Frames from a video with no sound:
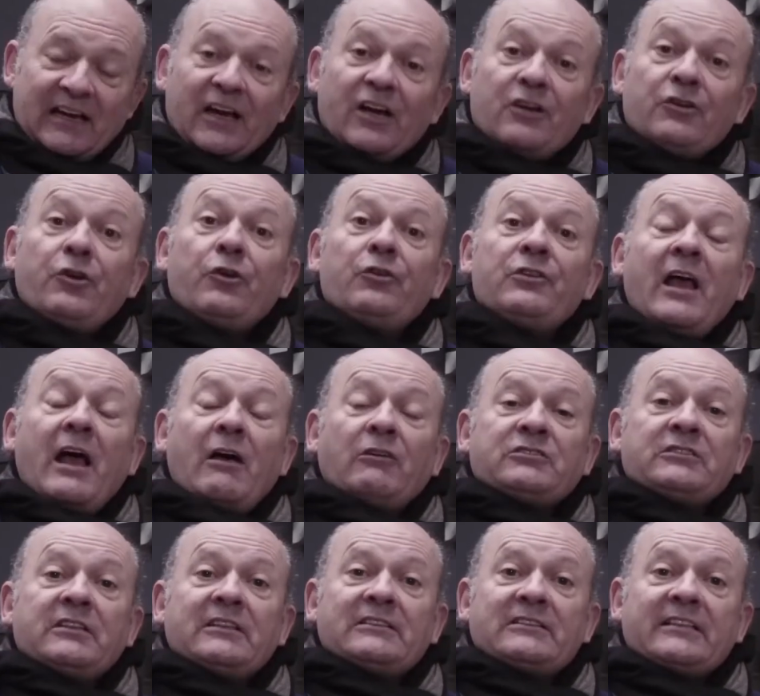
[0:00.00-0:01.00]

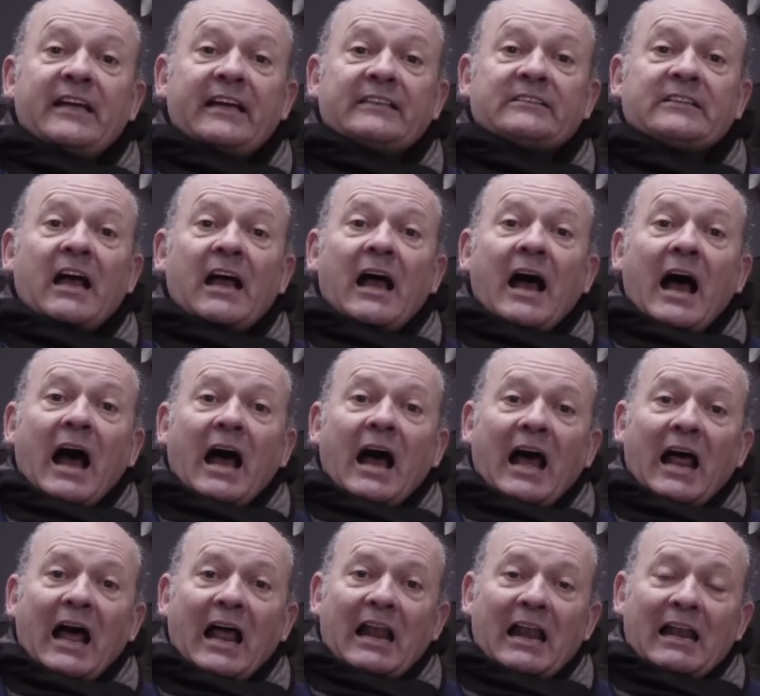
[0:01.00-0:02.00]
2006,
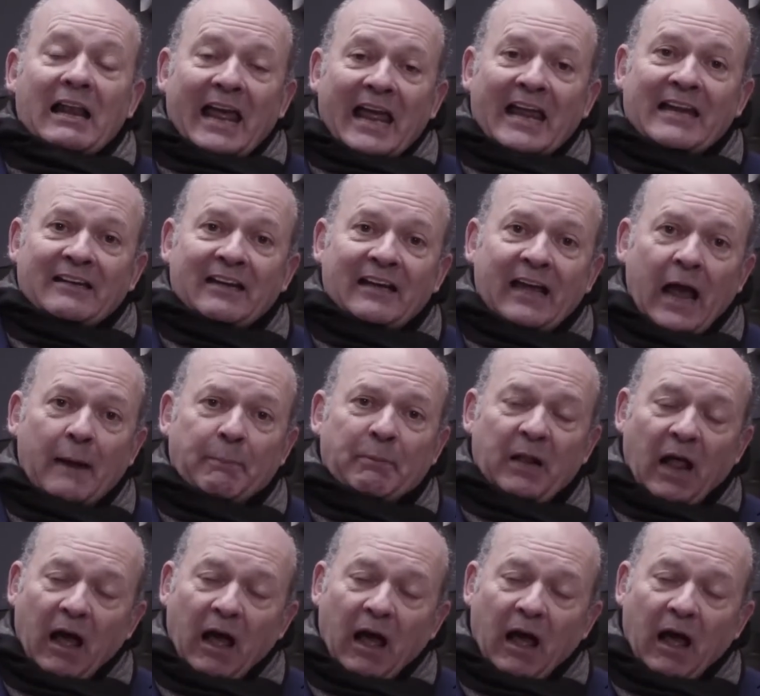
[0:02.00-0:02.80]
Intercapital,